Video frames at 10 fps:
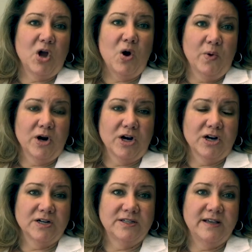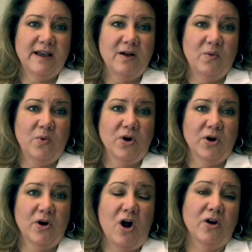coworkers
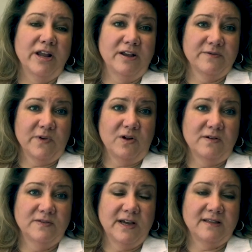were already involved